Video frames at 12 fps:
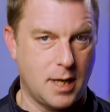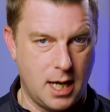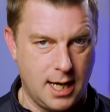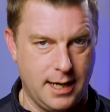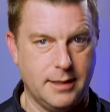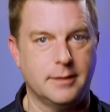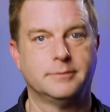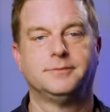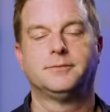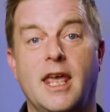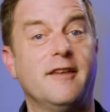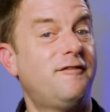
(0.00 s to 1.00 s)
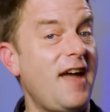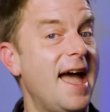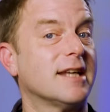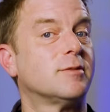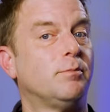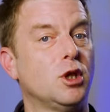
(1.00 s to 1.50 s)
behind. In
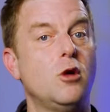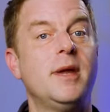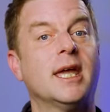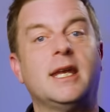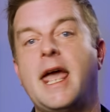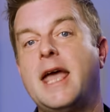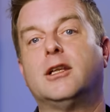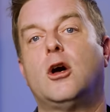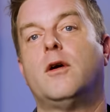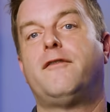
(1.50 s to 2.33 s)
fact, blooming and halo